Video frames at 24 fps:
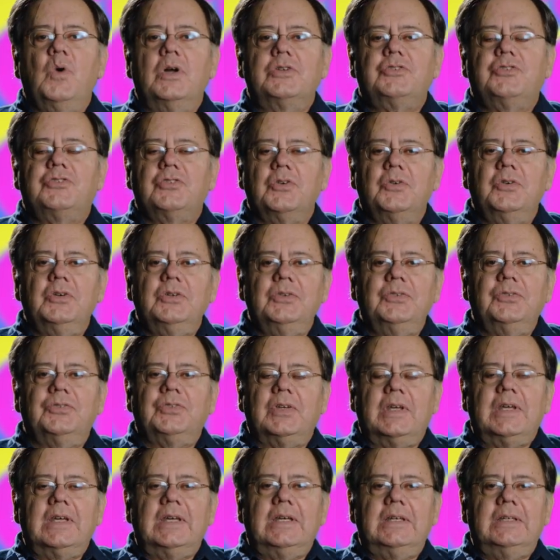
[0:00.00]
What Jaws
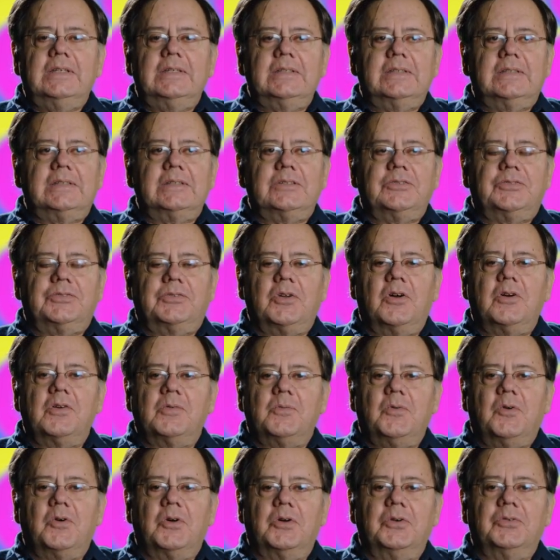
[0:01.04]
and Star
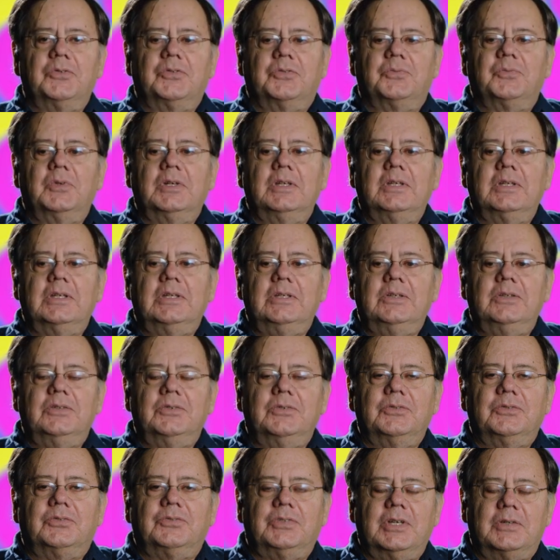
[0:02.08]
Wars really
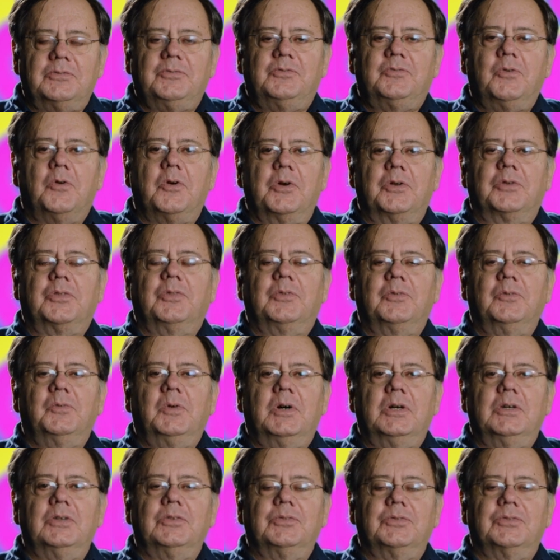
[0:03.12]
set forth
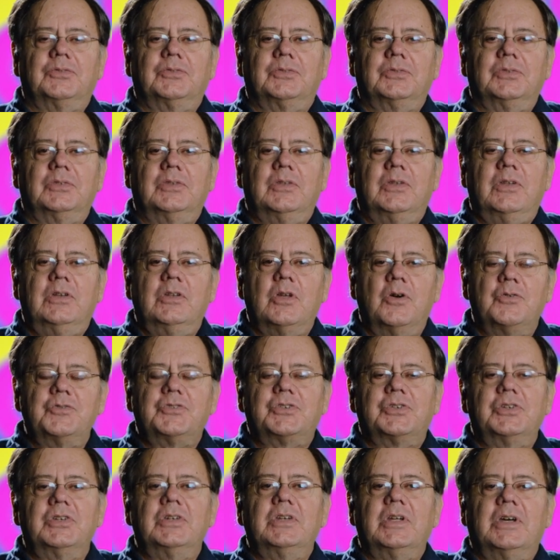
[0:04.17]
was the
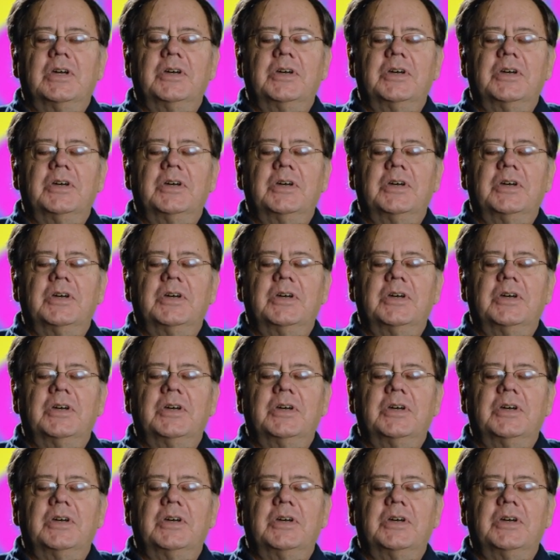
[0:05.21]
notion